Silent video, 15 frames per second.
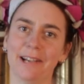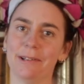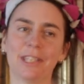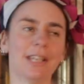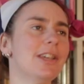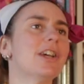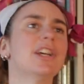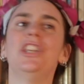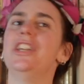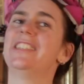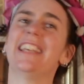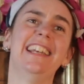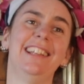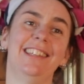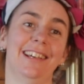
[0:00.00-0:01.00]
So you can use
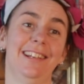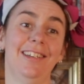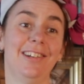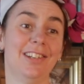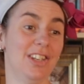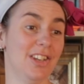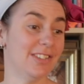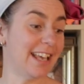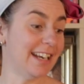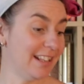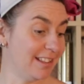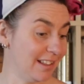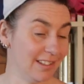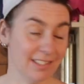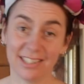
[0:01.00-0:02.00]
anything. You can use
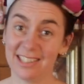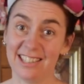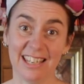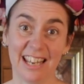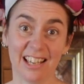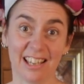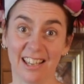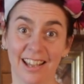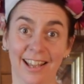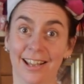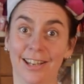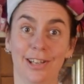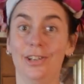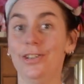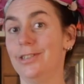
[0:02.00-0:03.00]
anything that stick.
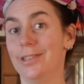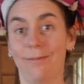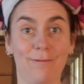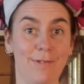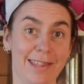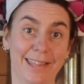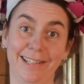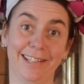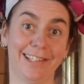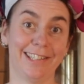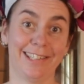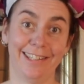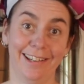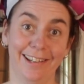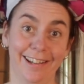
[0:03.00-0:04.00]
You can use a feather
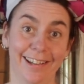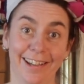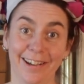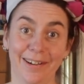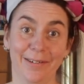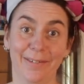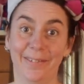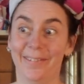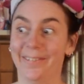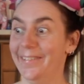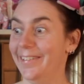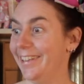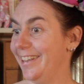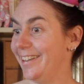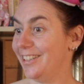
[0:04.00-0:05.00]
duster,
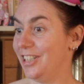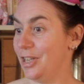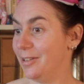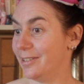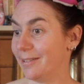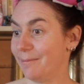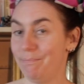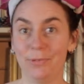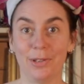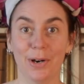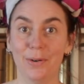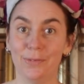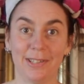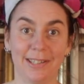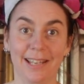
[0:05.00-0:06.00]
or you can use a
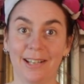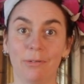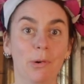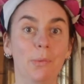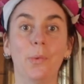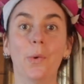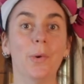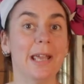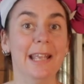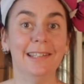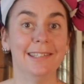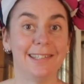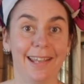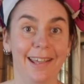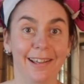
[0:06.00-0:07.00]
golf stick or a walking
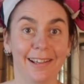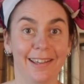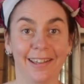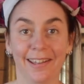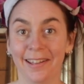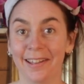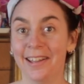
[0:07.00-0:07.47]
stick.